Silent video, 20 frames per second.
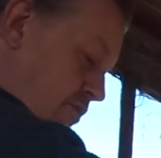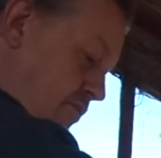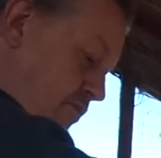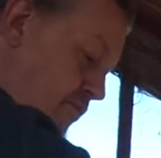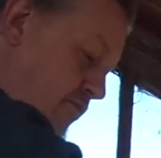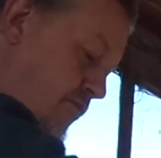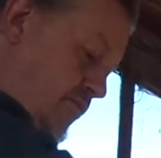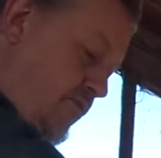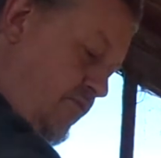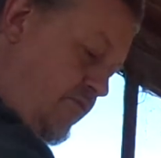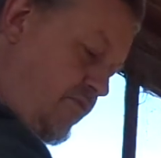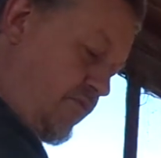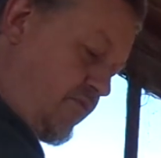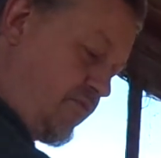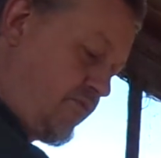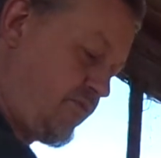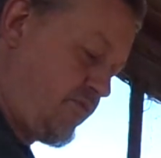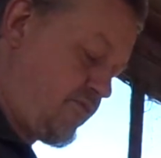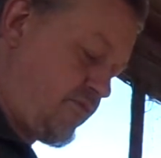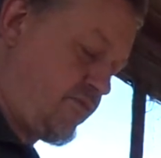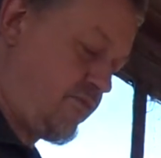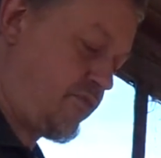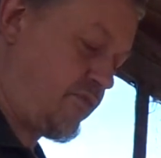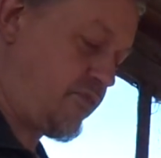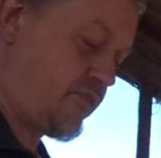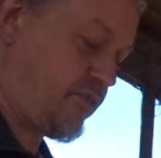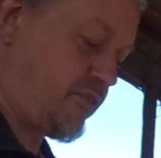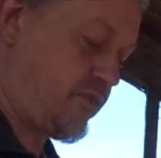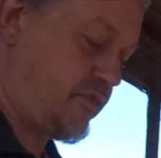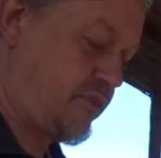
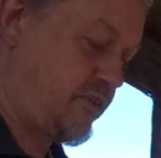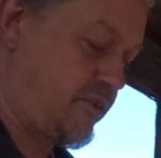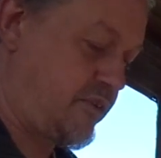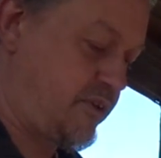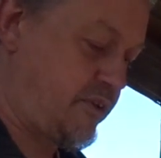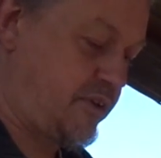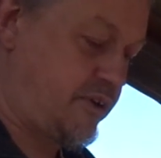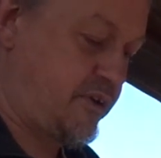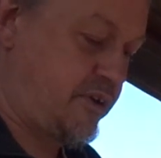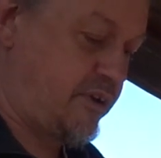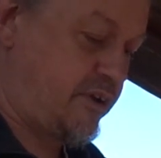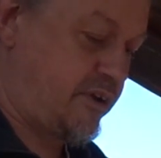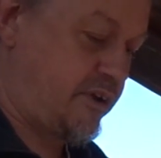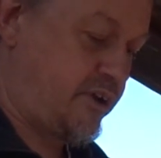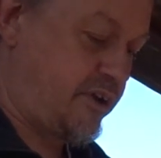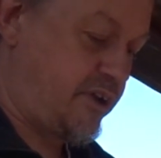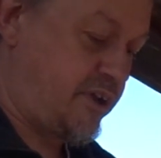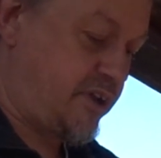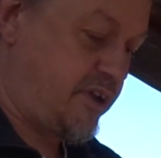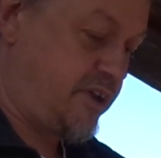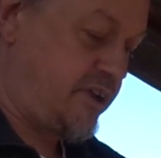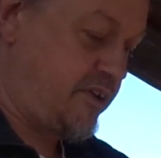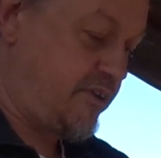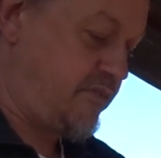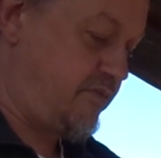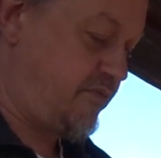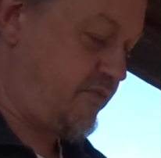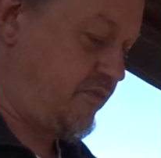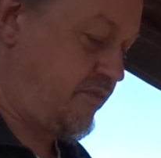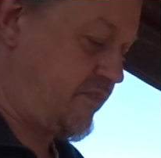
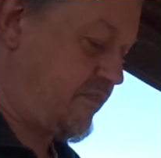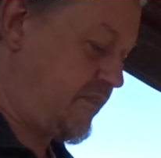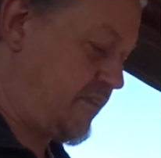Nobody speaks.